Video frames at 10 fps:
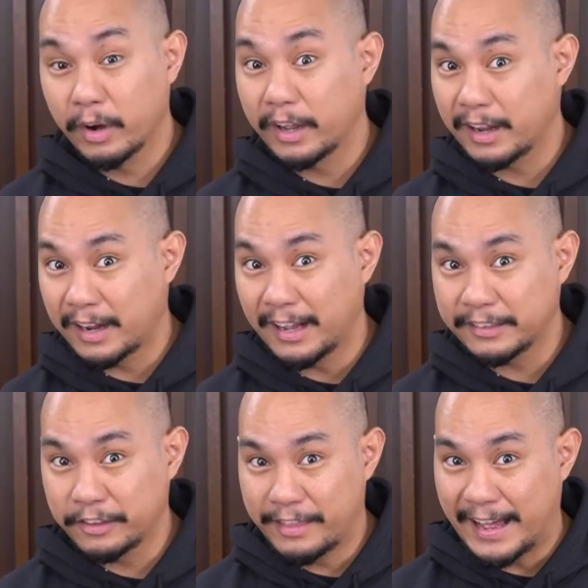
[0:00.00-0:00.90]
gonna
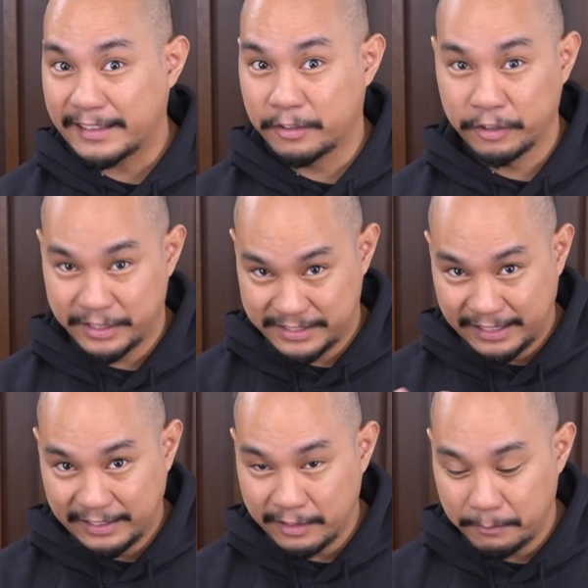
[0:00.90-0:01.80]
cut to that. You're gonna see
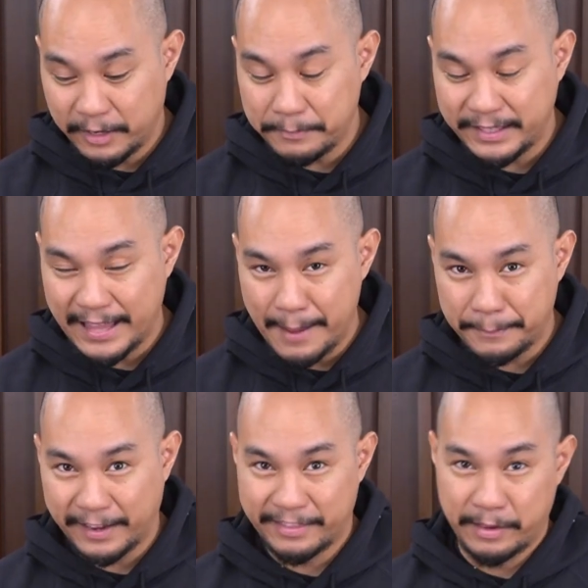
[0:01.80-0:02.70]
a little bit of me
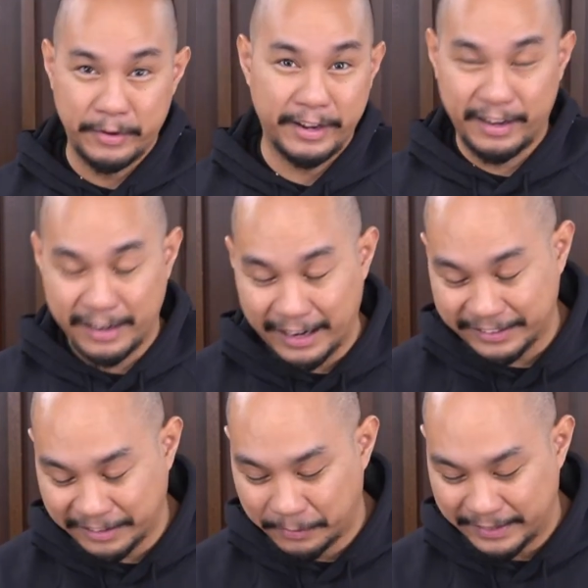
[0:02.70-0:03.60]
tapping, and then we're gonna
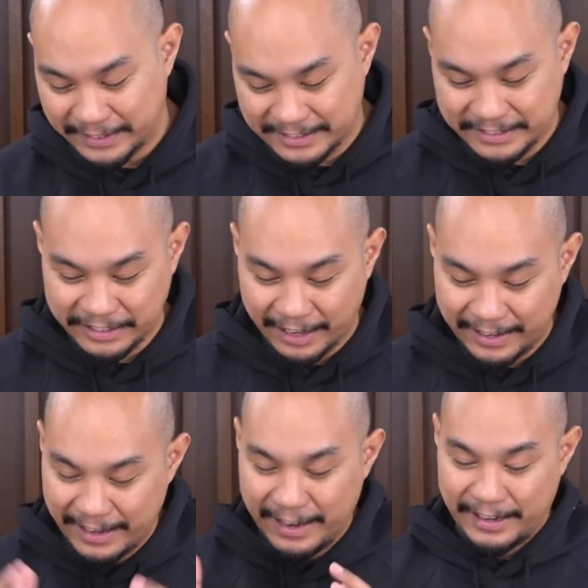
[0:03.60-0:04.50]
cut to when this is
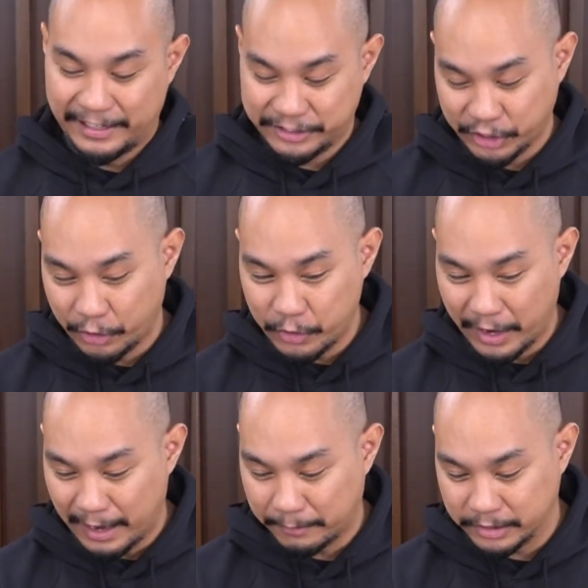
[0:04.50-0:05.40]
done, and I'll show you
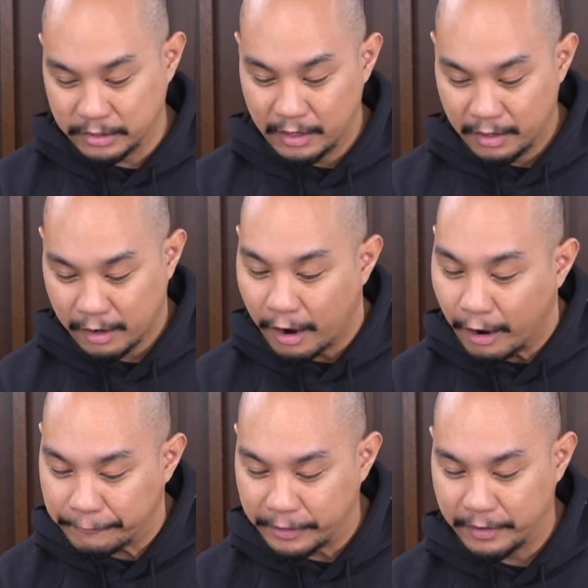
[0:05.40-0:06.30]
how much
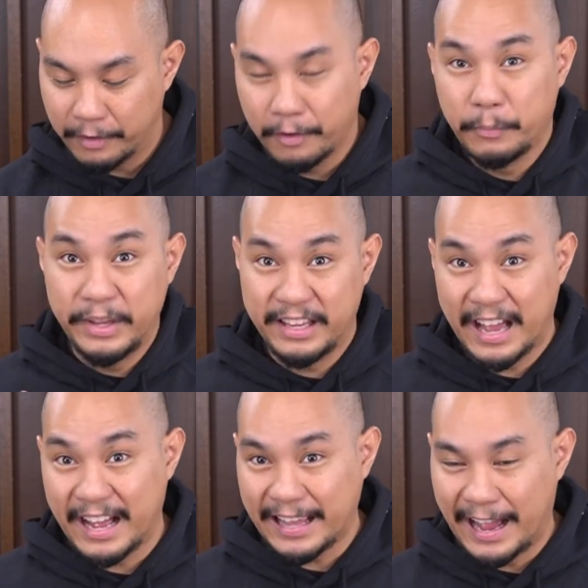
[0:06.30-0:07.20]
coffee we
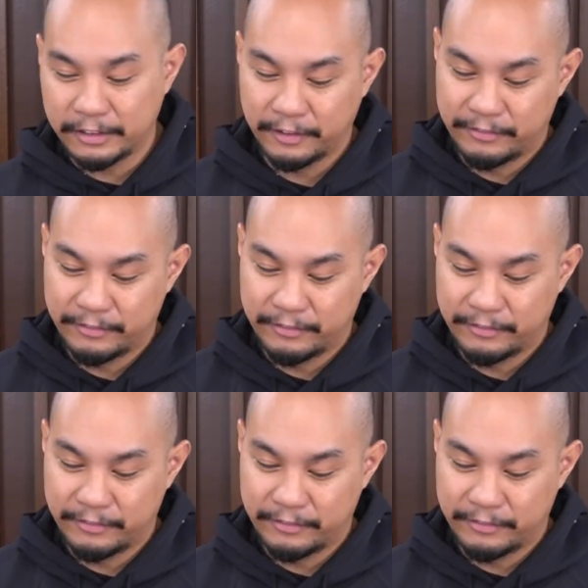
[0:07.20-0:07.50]
got out of